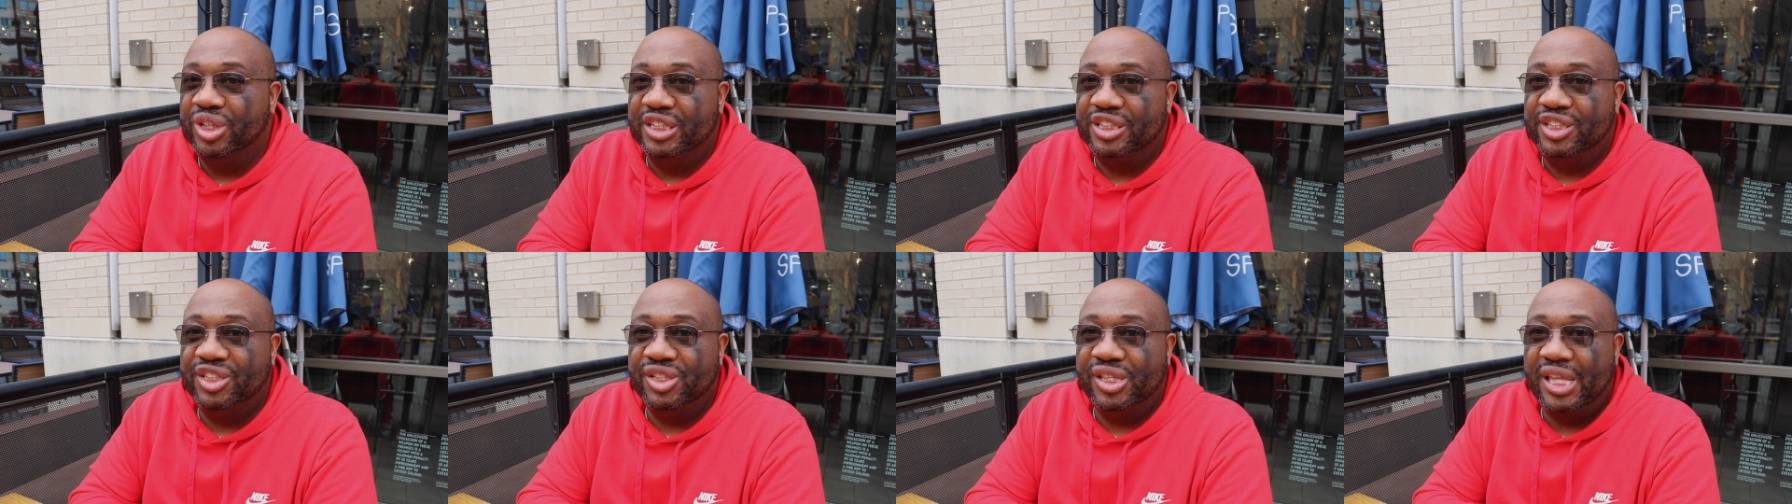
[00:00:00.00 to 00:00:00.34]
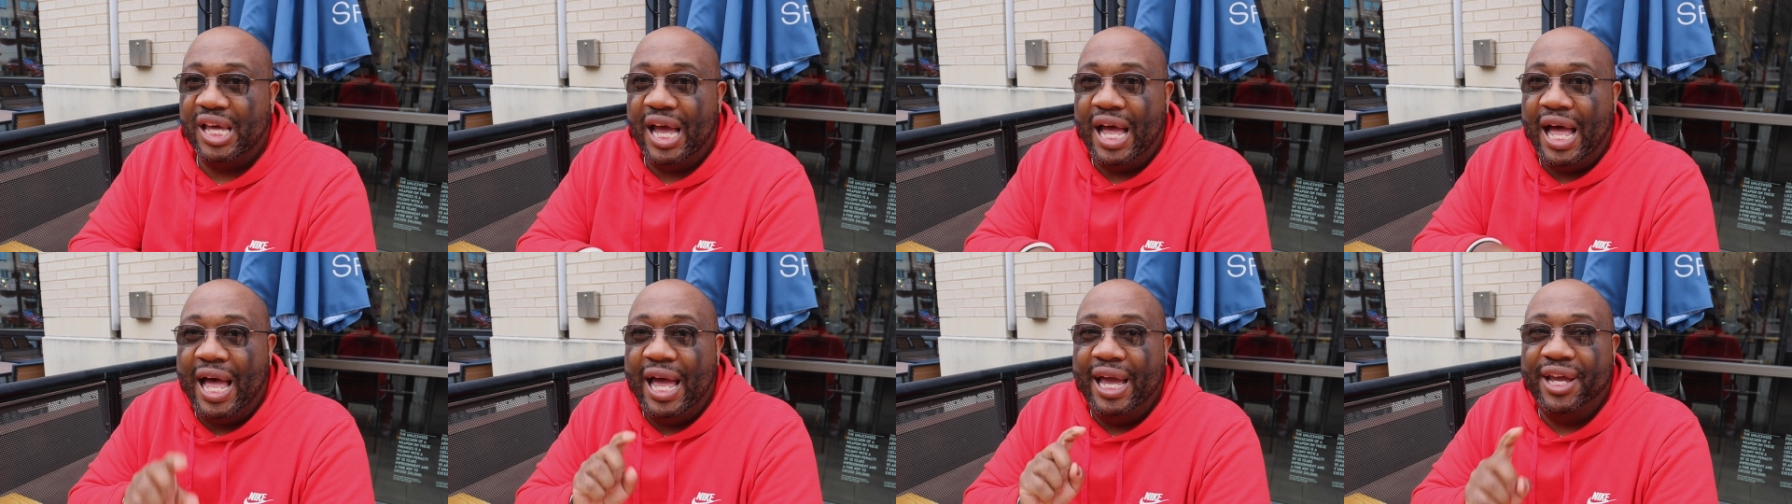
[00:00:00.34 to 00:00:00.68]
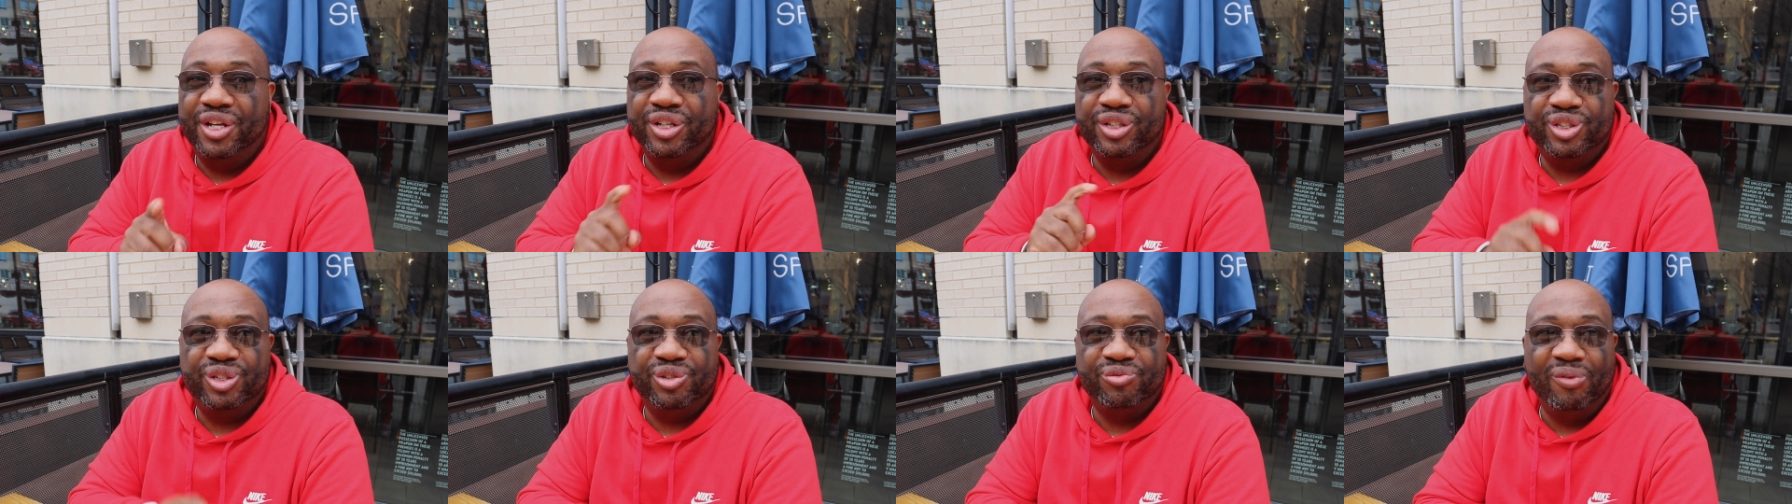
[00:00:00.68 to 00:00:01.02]
this is the
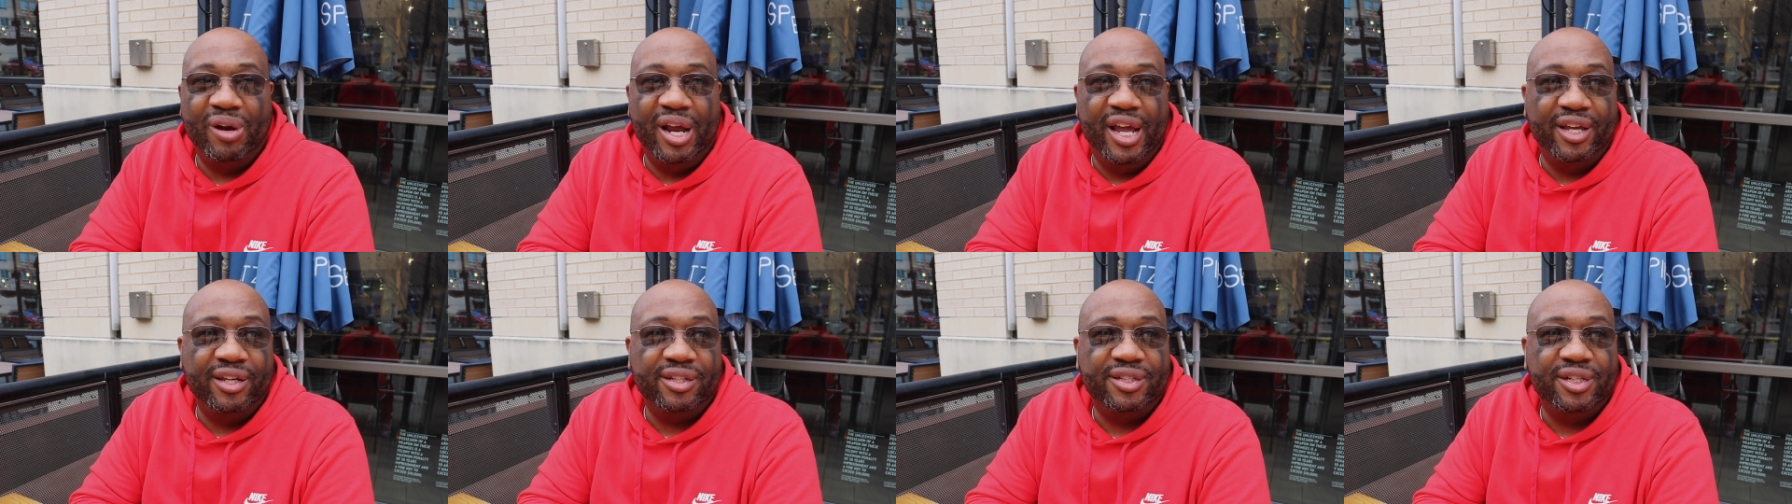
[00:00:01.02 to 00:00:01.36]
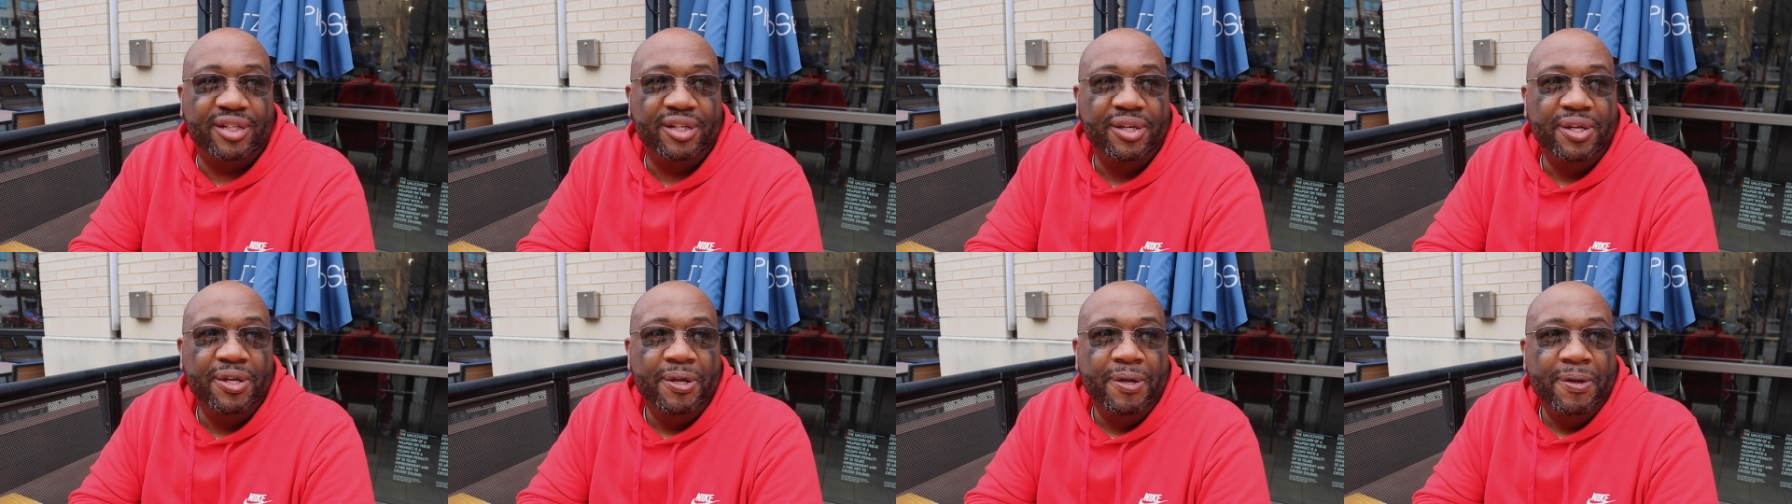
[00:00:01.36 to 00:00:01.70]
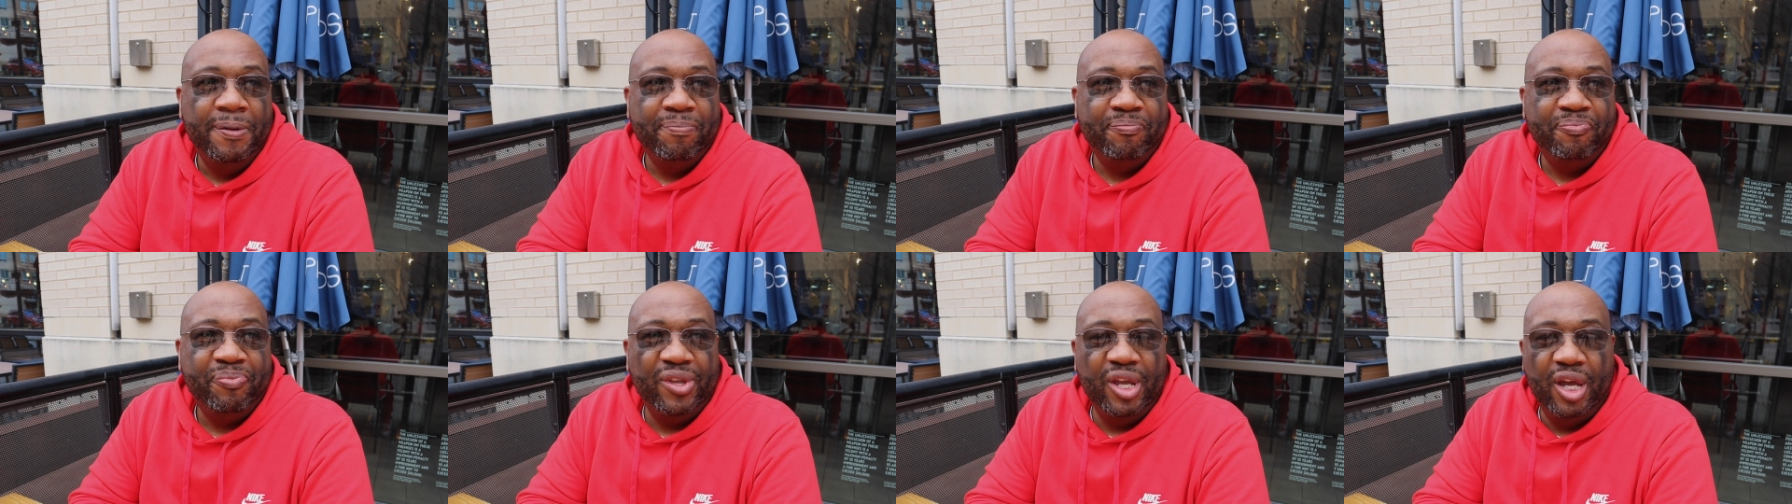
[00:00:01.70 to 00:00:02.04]
highest ranked
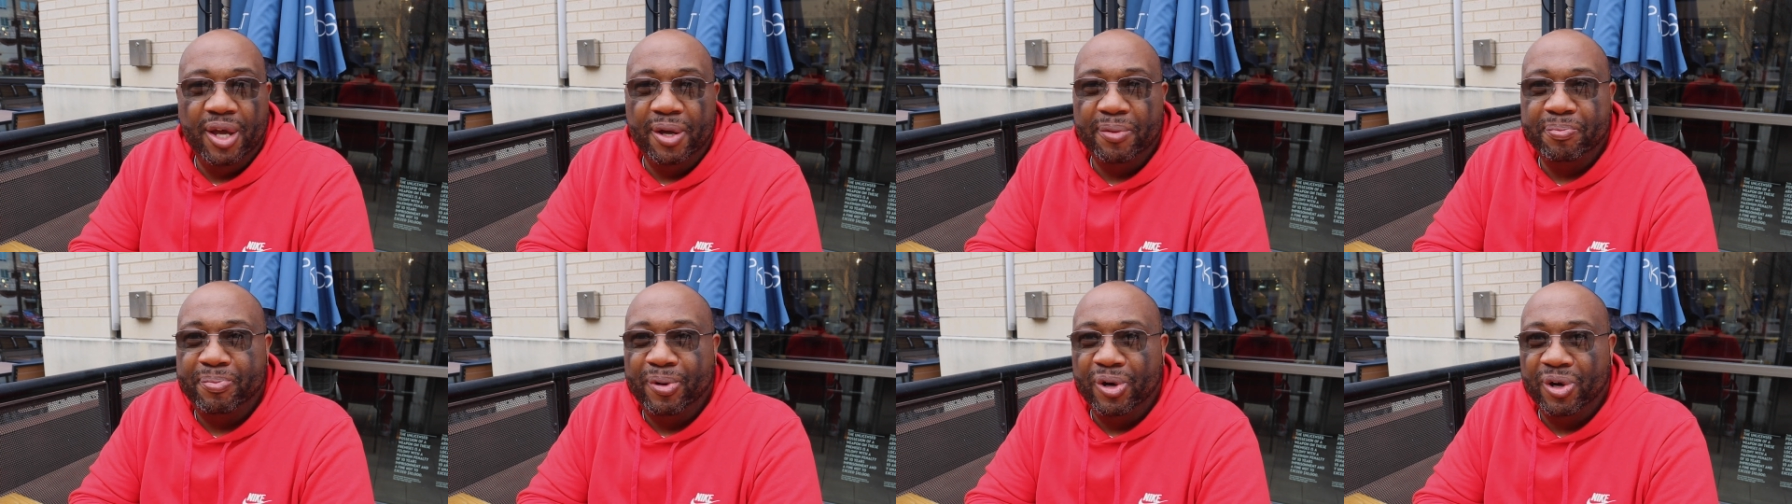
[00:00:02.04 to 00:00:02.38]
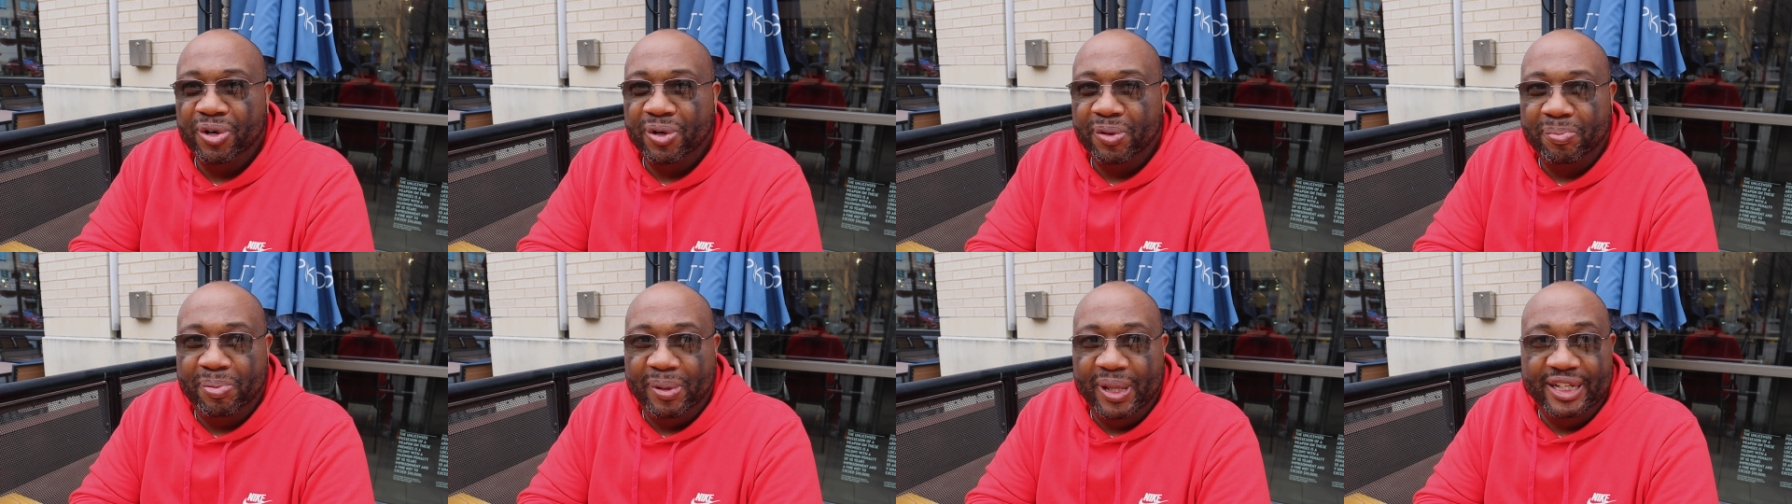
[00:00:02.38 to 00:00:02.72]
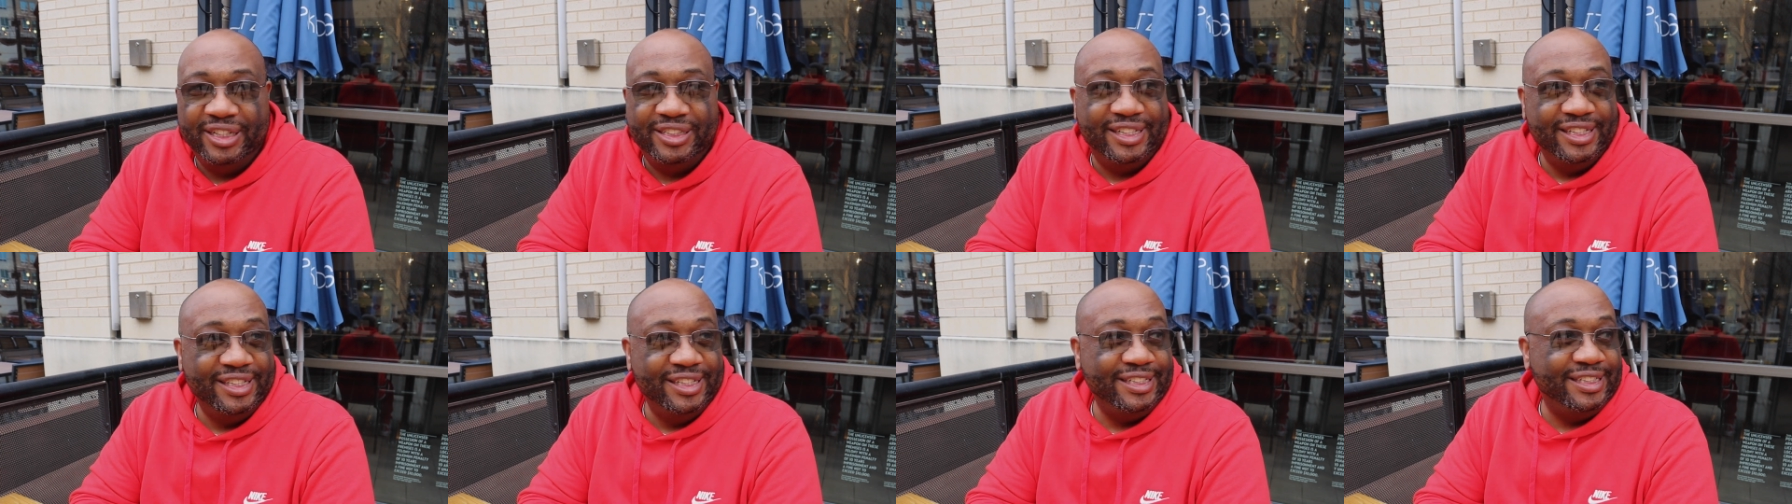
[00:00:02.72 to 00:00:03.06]
a burger
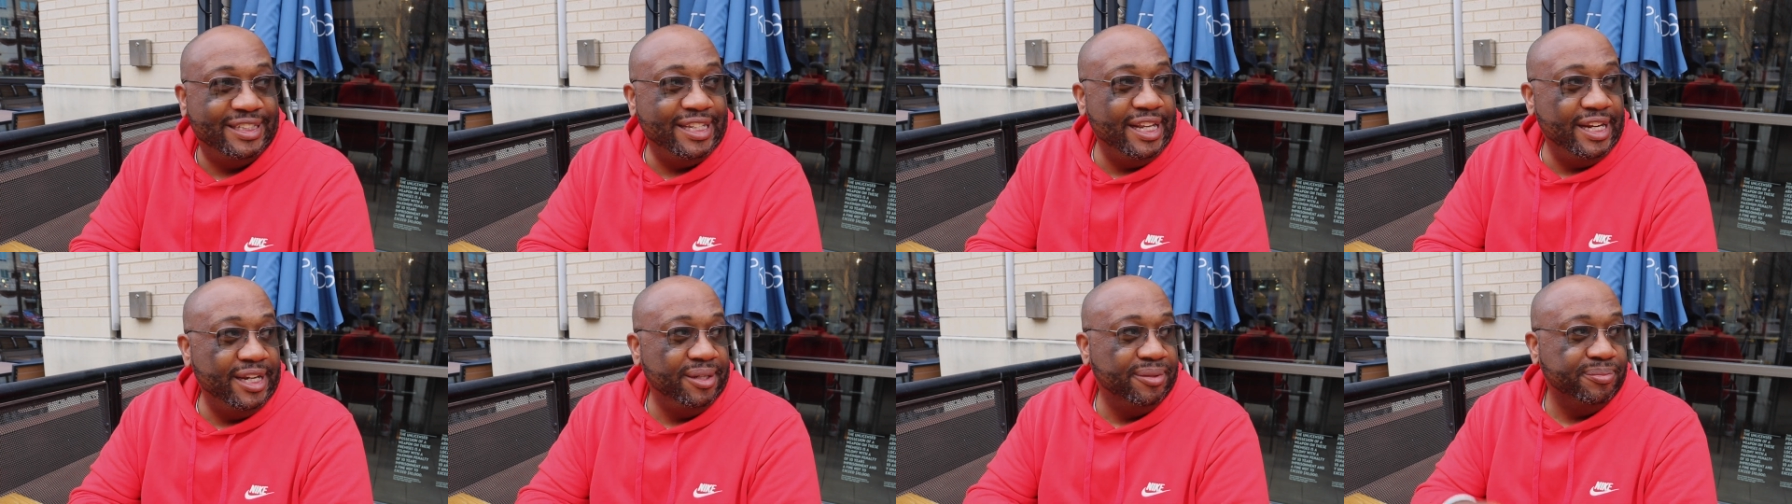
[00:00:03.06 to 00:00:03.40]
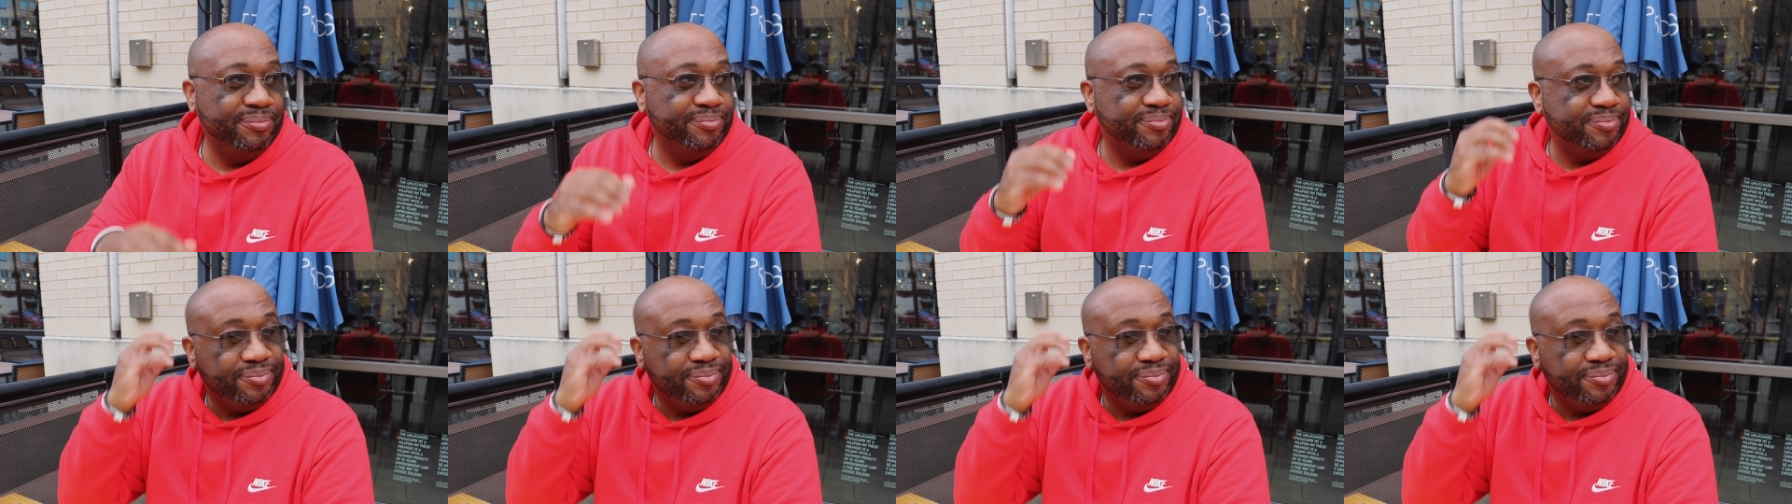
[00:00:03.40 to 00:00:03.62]
place in the city.